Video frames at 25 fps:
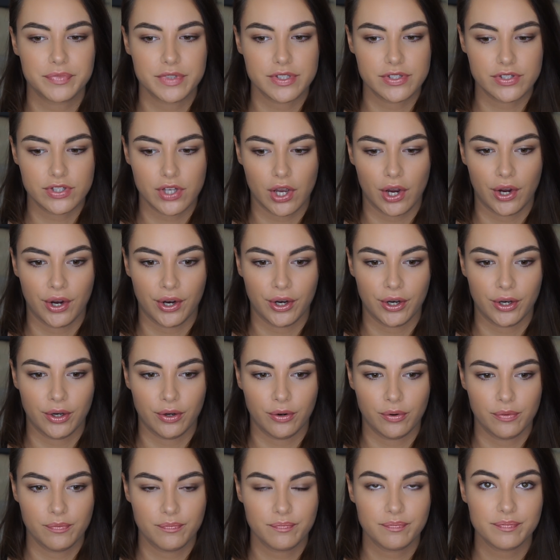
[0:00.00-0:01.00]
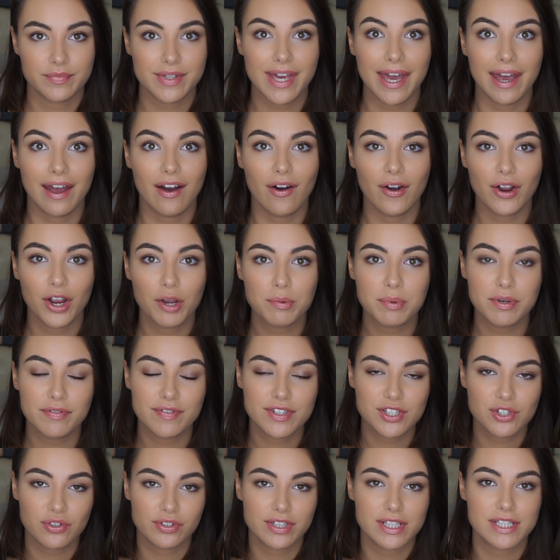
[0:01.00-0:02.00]
So yeah, I hope you've
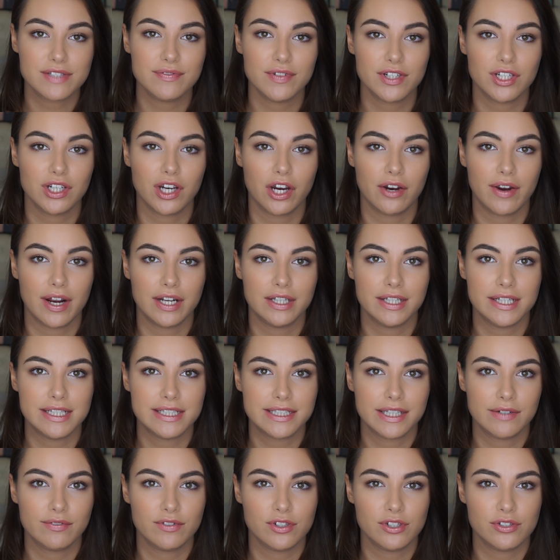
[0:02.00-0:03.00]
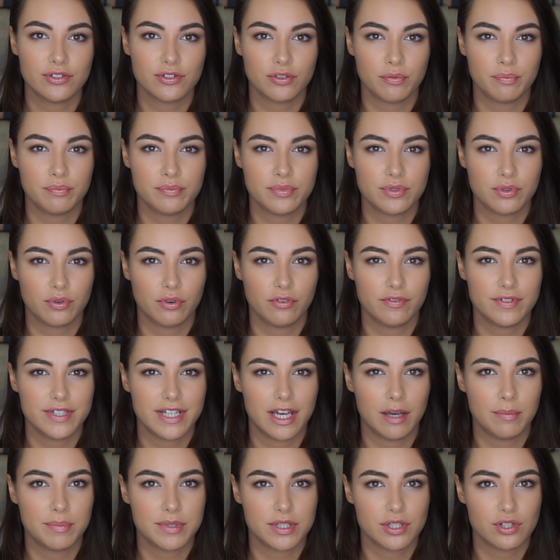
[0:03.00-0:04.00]
enjoyed this video and that it's given you some sort of
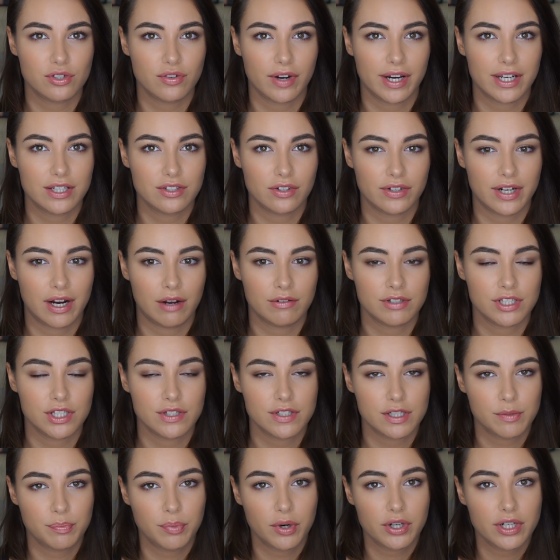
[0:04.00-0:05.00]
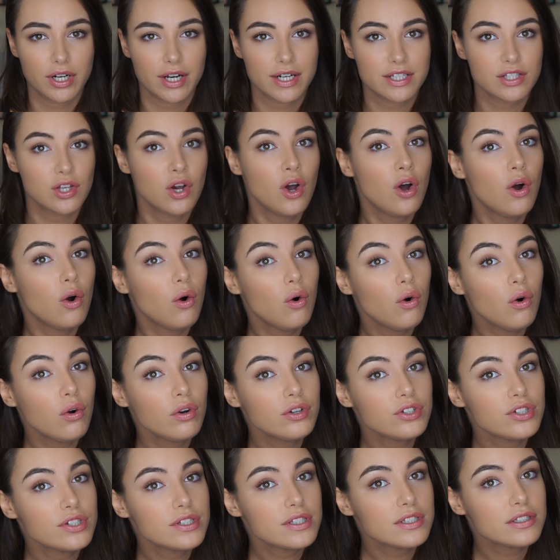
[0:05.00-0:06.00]
tips and tricks on how to use the products,
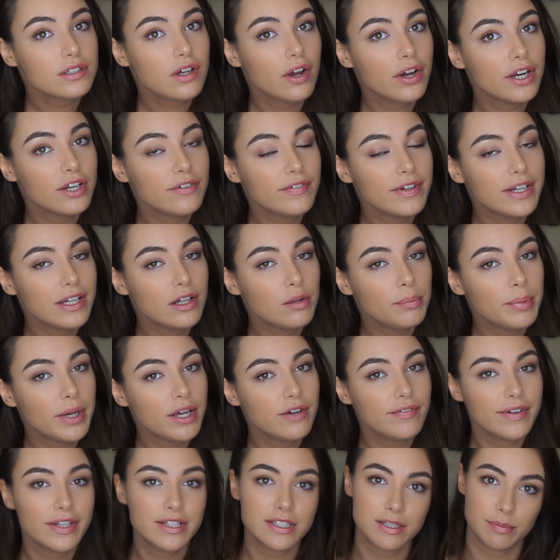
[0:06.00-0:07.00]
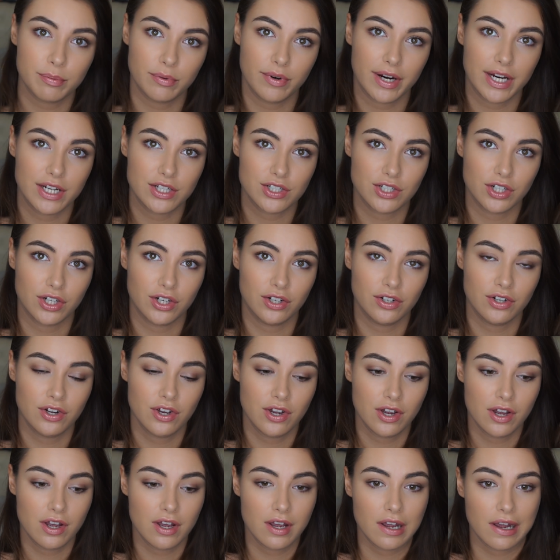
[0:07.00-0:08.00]
or just kind of a little bit of inspiration
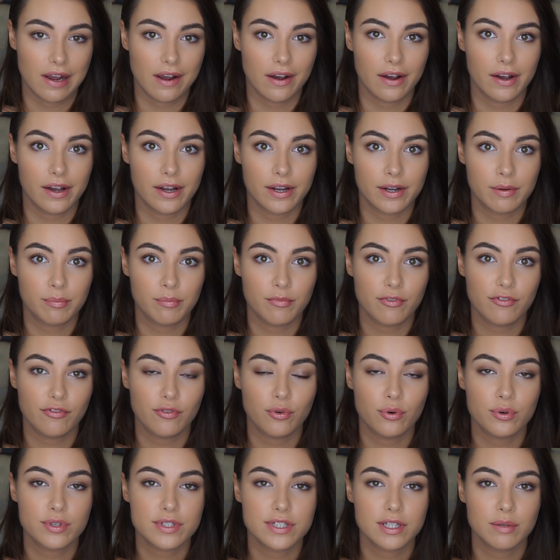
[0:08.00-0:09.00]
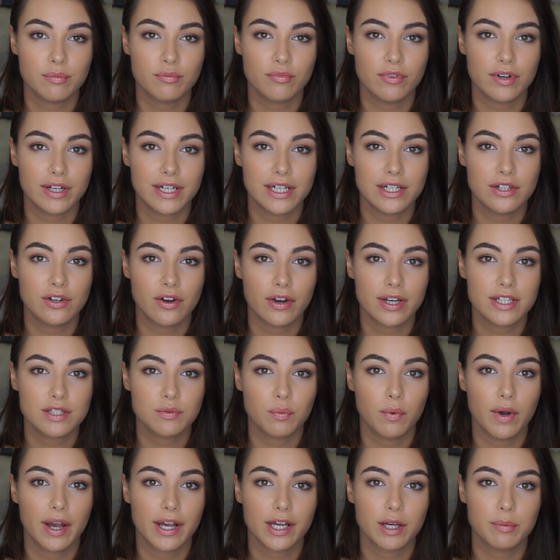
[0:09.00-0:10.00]
for some really
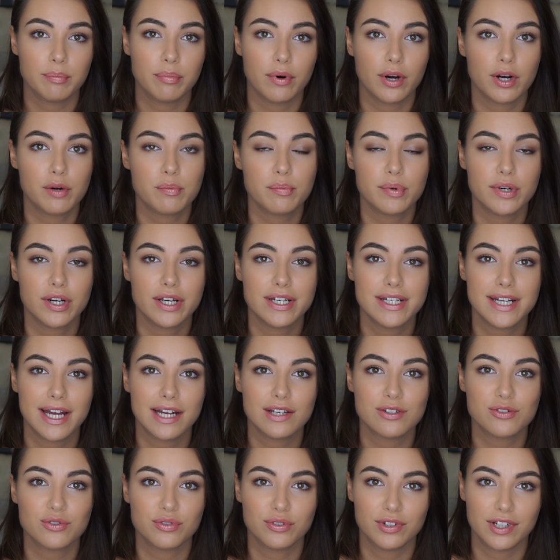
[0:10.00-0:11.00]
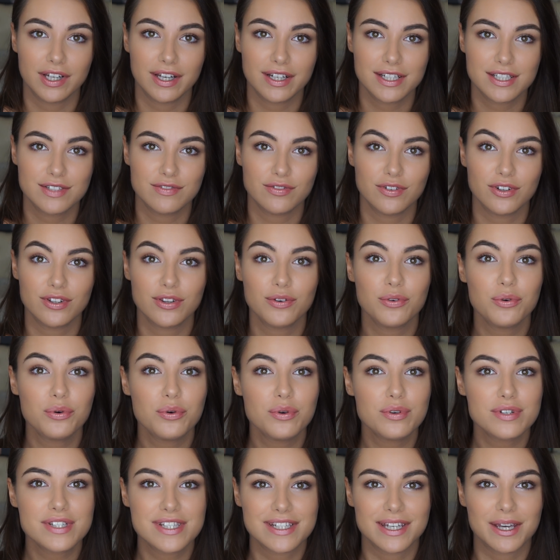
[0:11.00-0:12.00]
nice work appropriate natural looks for the
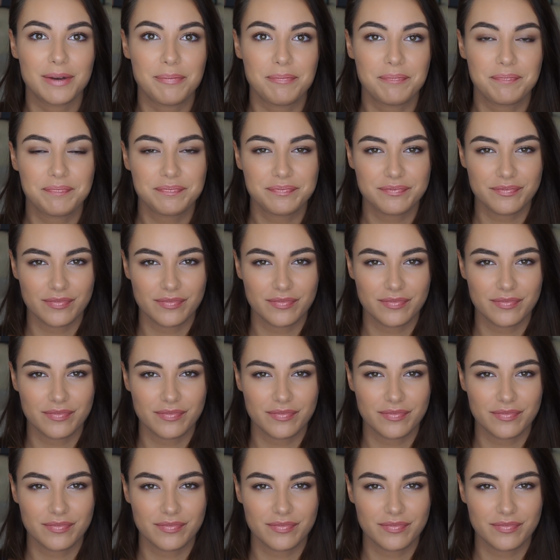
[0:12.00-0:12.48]
autumn.